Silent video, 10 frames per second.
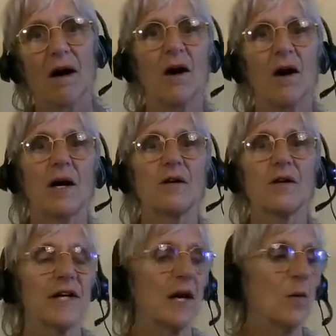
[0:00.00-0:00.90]
oh
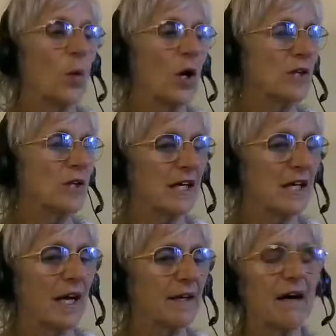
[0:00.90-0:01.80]
God, I want I,
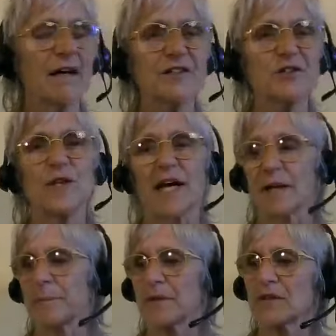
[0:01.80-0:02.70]
I can't do
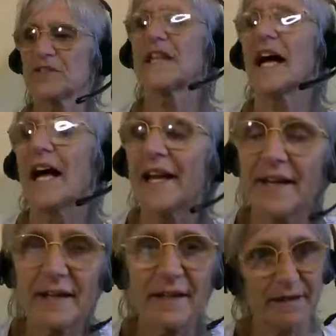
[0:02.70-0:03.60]
that because
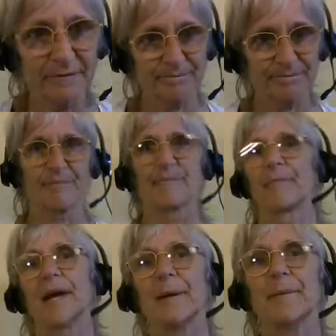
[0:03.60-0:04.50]
then
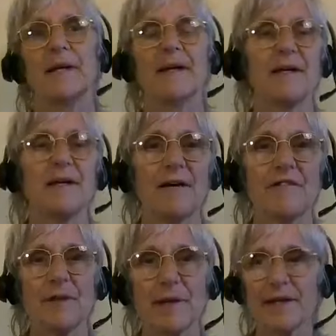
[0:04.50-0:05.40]
maybe
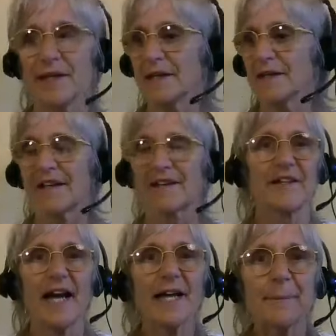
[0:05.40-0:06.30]
everybody
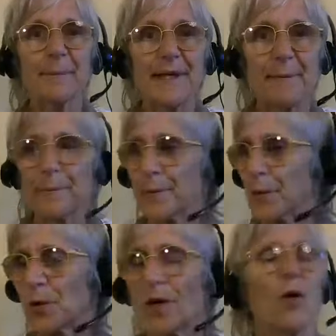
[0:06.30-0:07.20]
doesn't like me
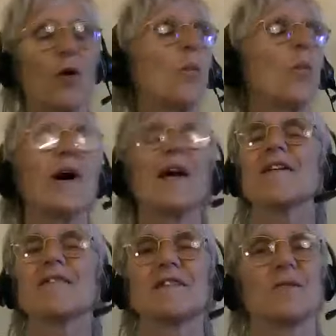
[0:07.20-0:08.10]
anymore, or
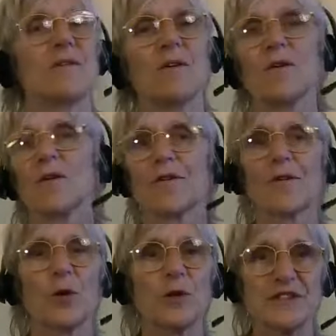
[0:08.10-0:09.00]
whatever All
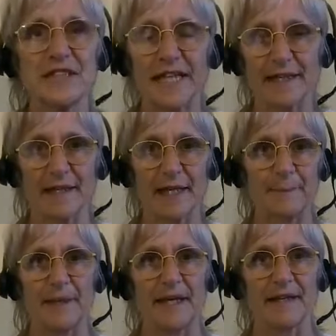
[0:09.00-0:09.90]
thoughts can
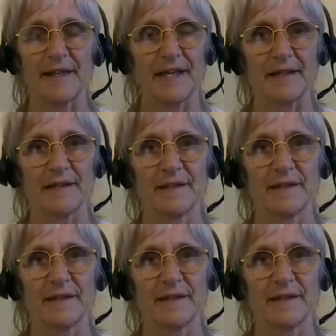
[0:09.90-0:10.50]
come like that.